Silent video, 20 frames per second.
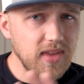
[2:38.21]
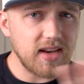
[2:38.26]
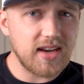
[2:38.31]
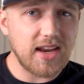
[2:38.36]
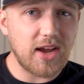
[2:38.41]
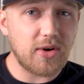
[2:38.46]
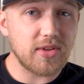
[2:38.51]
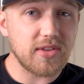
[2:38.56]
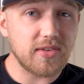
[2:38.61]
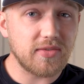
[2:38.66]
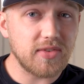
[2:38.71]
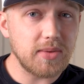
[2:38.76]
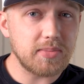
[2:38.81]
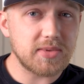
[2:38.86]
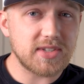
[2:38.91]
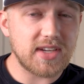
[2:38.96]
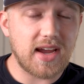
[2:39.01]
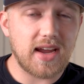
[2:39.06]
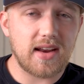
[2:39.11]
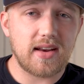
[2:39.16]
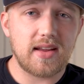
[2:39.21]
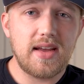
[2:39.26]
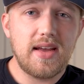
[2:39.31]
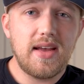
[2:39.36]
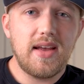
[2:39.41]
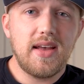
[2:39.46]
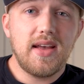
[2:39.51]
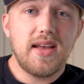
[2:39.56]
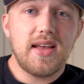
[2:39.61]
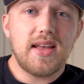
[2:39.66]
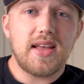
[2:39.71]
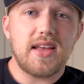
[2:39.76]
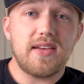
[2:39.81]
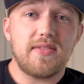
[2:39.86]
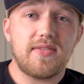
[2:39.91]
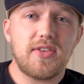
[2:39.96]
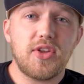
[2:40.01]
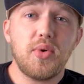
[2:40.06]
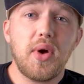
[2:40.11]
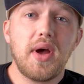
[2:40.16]
Now on the flip side,
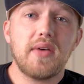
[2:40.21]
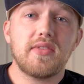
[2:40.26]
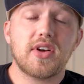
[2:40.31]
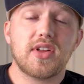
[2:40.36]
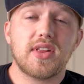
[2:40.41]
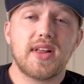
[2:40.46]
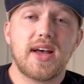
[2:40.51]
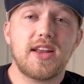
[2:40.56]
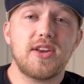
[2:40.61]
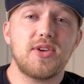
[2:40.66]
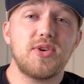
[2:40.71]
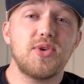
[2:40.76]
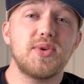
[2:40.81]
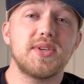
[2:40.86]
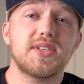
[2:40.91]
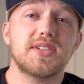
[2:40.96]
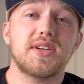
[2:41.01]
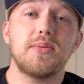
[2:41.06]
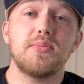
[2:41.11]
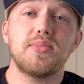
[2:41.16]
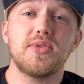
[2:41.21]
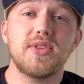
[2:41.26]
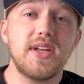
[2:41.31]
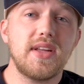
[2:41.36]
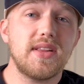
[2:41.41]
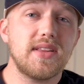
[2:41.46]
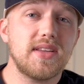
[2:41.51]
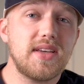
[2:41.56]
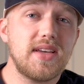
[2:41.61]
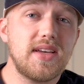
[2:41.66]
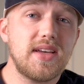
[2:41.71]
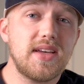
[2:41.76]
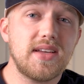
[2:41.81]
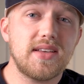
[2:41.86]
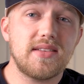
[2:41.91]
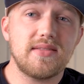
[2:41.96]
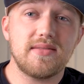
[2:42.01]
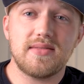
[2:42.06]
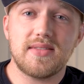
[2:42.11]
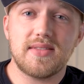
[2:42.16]
if you have a client who is
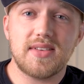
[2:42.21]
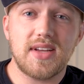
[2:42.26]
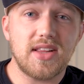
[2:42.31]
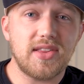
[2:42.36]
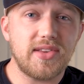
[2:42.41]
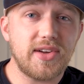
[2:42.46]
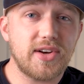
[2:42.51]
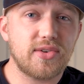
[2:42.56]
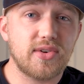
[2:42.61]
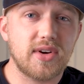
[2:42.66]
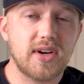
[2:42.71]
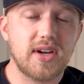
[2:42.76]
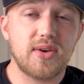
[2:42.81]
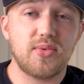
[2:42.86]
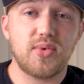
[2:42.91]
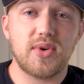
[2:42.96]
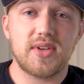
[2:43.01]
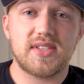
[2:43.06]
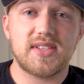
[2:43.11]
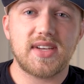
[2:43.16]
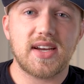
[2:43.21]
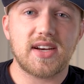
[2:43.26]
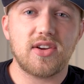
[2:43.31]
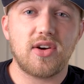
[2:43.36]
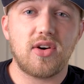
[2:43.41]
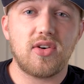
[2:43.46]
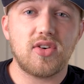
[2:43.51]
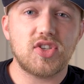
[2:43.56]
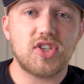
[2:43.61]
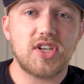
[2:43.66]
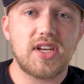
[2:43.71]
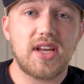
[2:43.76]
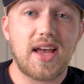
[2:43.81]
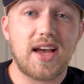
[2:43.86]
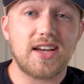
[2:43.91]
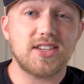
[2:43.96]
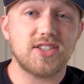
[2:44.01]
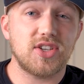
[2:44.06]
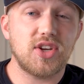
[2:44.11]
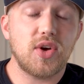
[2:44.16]
completely illiterate with technology,
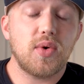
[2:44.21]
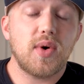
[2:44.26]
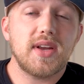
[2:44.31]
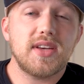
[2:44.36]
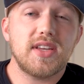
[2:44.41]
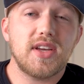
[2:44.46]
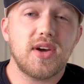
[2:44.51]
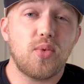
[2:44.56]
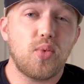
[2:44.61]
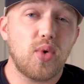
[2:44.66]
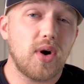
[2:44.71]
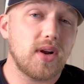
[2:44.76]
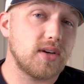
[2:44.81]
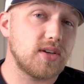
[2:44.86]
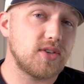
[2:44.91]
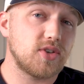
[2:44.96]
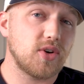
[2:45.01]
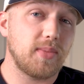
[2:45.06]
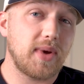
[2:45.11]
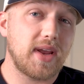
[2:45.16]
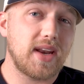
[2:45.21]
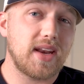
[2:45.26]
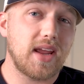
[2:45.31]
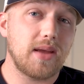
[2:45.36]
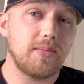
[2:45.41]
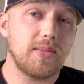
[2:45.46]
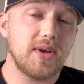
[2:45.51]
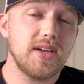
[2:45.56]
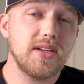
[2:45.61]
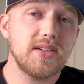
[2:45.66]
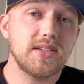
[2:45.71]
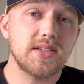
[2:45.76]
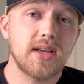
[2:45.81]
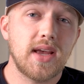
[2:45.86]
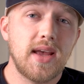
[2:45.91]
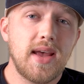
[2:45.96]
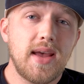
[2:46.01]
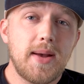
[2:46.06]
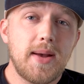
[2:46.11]
has no idea what a domain name is,